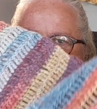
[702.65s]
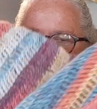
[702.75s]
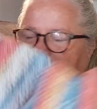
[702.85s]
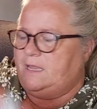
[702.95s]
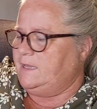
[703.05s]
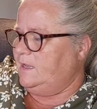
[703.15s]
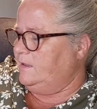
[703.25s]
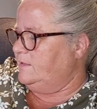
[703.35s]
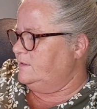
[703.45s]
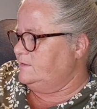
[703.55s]

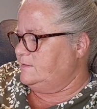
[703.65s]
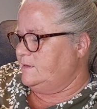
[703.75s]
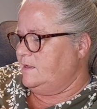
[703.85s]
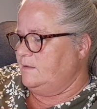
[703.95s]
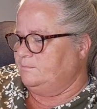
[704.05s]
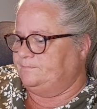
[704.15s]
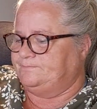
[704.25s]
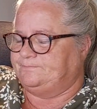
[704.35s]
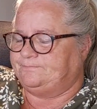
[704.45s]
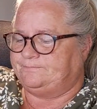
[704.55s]
making this
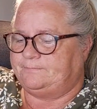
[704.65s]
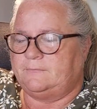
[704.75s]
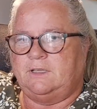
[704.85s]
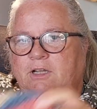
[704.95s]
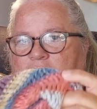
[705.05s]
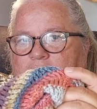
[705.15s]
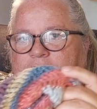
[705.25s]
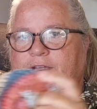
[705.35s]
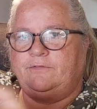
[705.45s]
cardigan